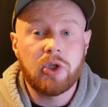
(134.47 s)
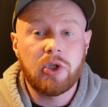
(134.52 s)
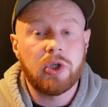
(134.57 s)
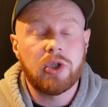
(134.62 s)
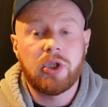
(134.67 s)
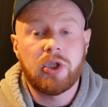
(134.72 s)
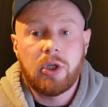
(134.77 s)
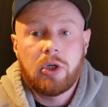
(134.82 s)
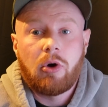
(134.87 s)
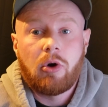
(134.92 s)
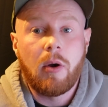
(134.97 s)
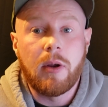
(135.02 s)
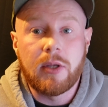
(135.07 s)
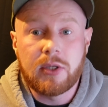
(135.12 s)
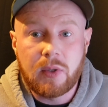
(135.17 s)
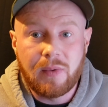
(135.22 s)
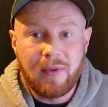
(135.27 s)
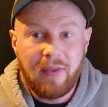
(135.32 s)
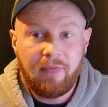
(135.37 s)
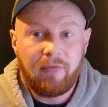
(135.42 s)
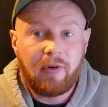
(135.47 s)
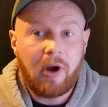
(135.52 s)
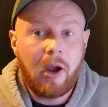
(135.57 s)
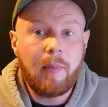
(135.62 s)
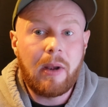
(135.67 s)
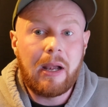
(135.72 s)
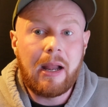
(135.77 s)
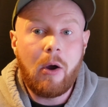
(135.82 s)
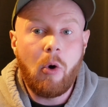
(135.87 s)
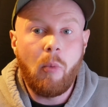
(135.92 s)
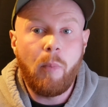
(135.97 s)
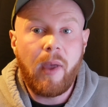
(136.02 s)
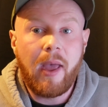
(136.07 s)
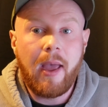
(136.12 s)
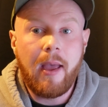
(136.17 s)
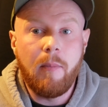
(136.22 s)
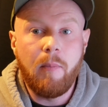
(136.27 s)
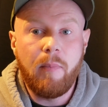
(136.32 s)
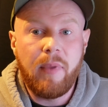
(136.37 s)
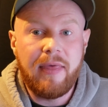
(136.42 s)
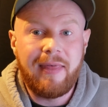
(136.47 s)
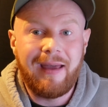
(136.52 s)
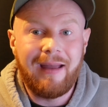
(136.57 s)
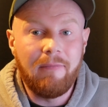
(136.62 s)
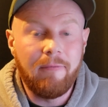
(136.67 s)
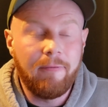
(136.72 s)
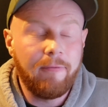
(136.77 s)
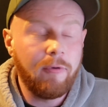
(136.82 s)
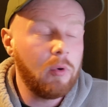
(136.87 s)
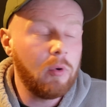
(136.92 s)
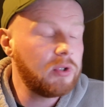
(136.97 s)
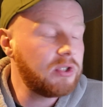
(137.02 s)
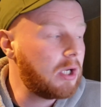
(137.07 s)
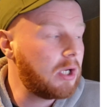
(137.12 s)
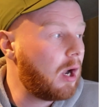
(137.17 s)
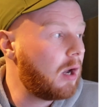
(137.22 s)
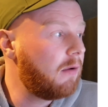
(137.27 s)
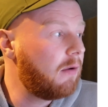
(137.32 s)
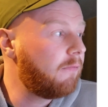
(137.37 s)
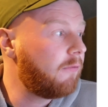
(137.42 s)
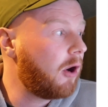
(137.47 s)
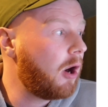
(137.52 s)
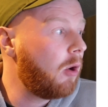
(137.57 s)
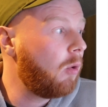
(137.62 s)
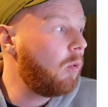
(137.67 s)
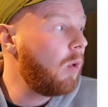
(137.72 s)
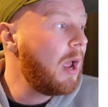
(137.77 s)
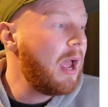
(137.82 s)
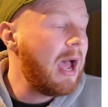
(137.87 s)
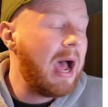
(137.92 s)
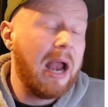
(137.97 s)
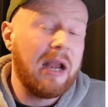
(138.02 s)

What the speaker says: just to grow into his frame a little bit and be that enforcer kind of role.